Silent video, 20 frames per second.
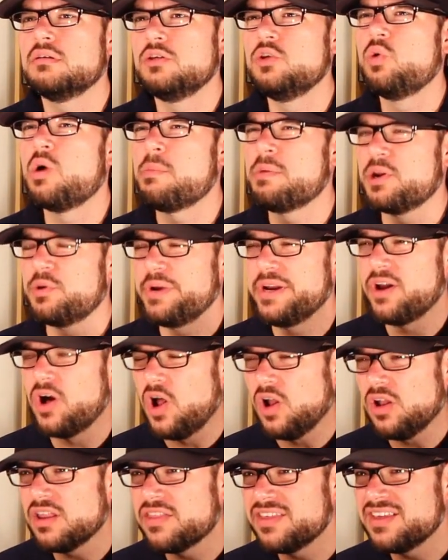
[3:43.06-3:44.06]
You want me to read
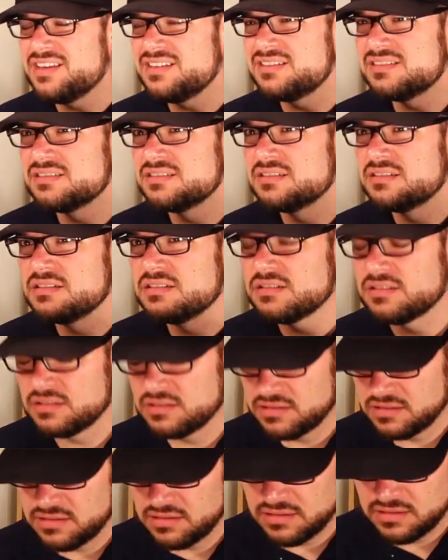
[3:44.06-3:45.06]
all of these? Yeah,
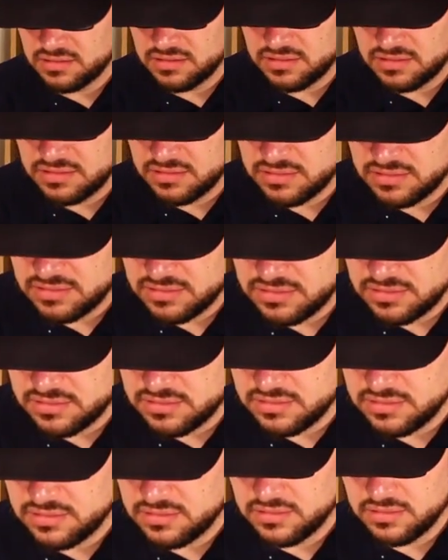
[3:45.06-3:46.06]
just go through all
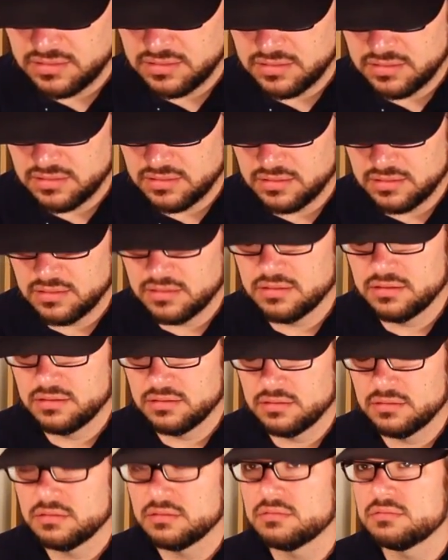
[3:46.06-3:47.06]
of them and we'll go with whatever
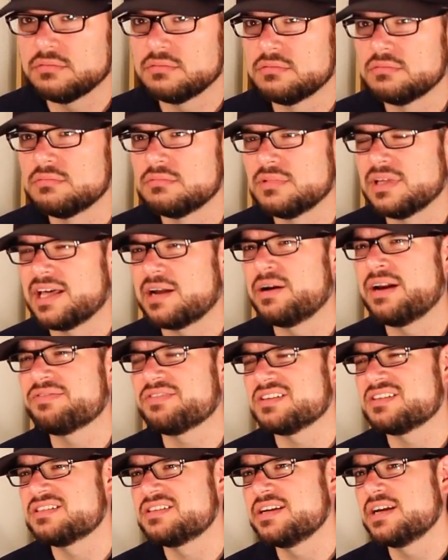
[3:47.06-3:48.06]
sounds the funniest. I don't have
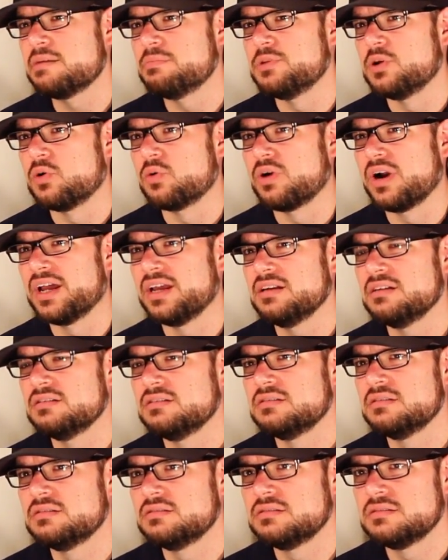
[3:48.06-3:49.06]
to sing them though, right?
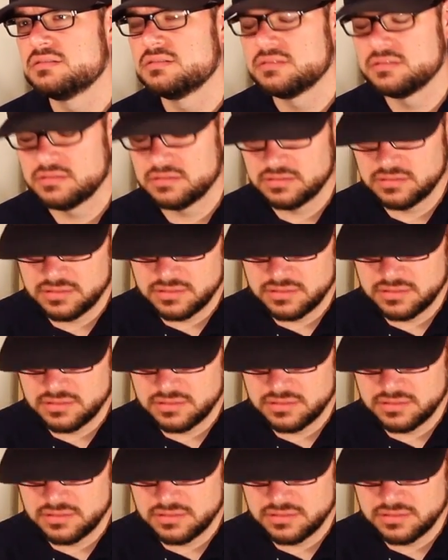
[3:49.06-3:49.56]
No, no,